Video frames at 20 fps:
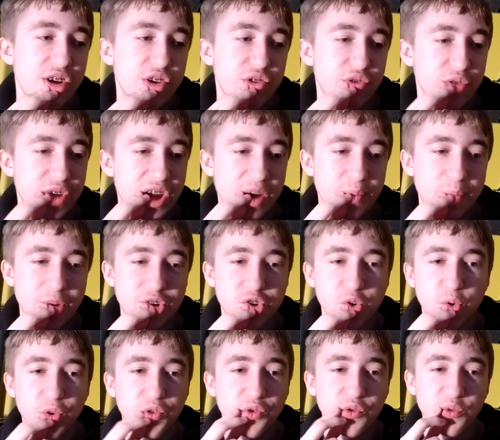So yeah, my
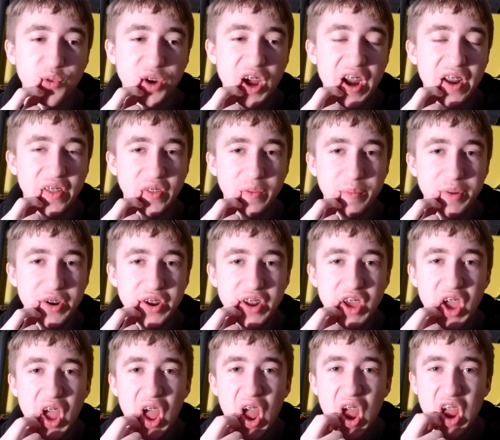choices were kind of limited.
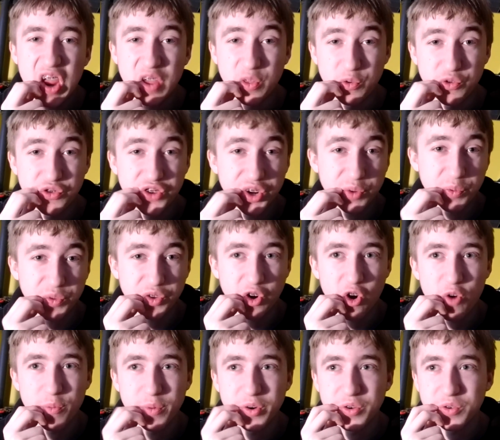Either stick with
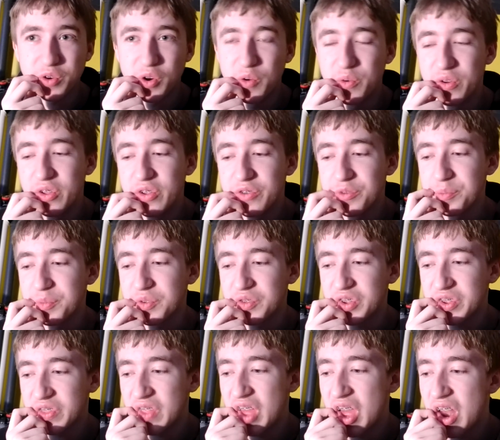carpet or go to something
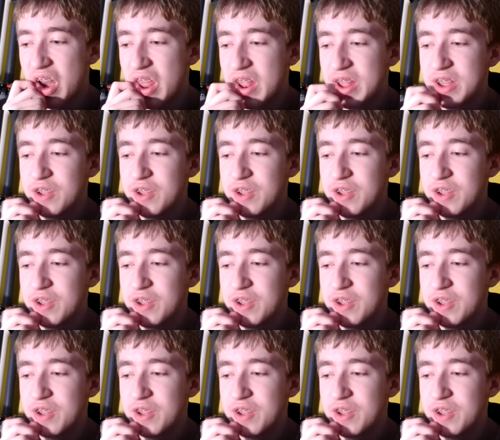like that.